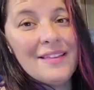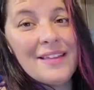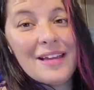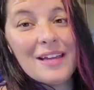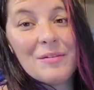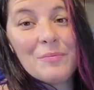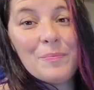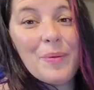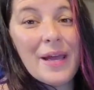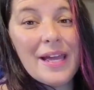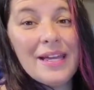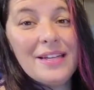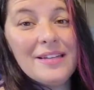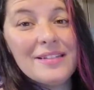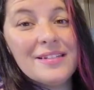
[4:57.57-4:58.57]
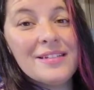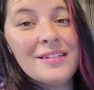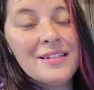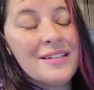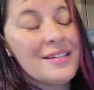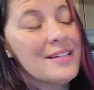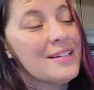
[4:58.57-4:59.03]
They can paint
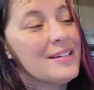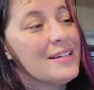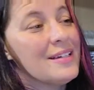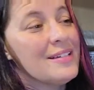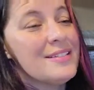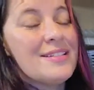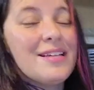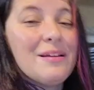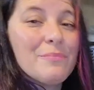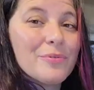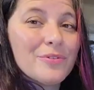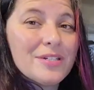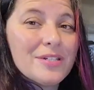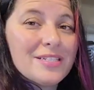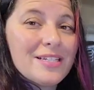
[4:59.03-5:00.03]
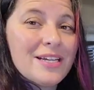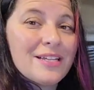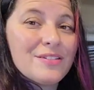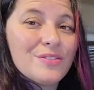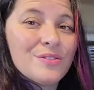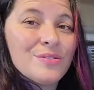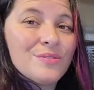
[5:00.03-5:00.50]
temporary
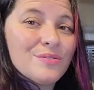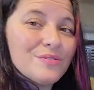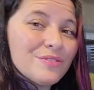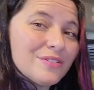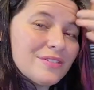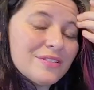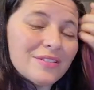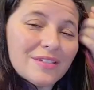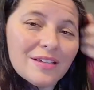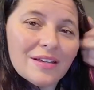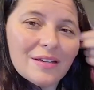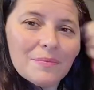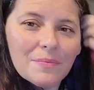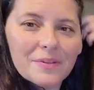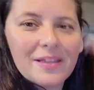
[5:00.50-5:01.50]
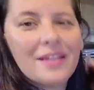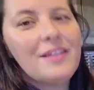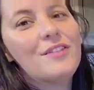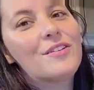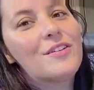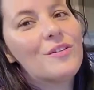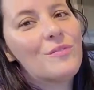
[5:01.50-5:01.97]
tattoos, but
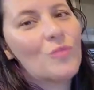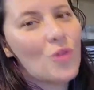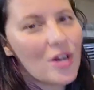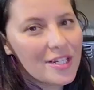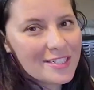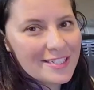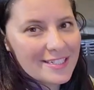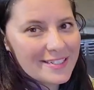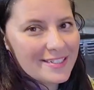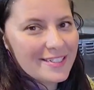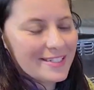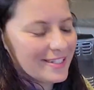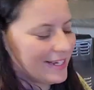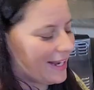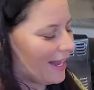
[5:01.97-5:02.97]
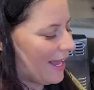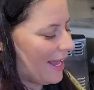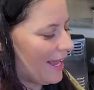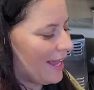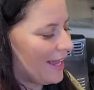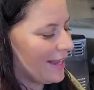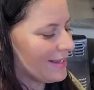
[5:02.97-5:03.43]
then you can wash it
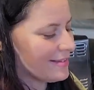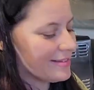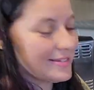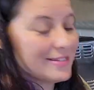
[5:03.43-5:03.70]
and